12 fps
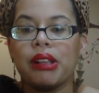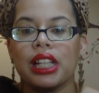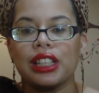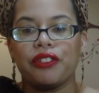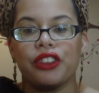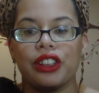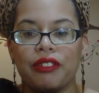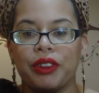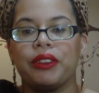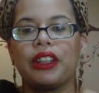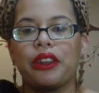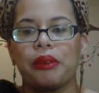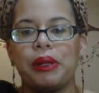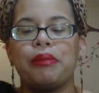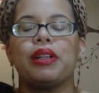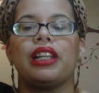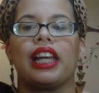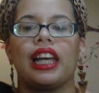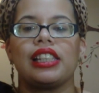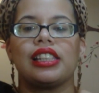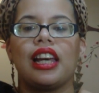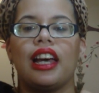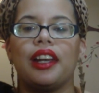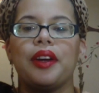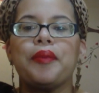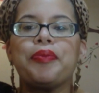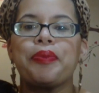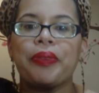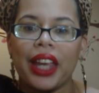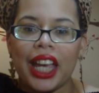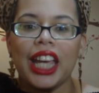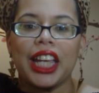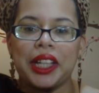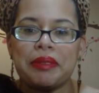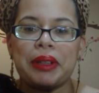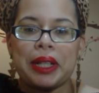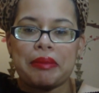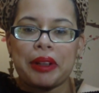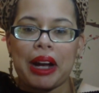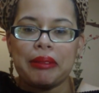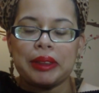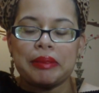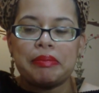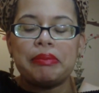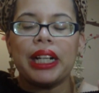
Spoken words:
Plus if you're living with other people, like I said, it could be a problem.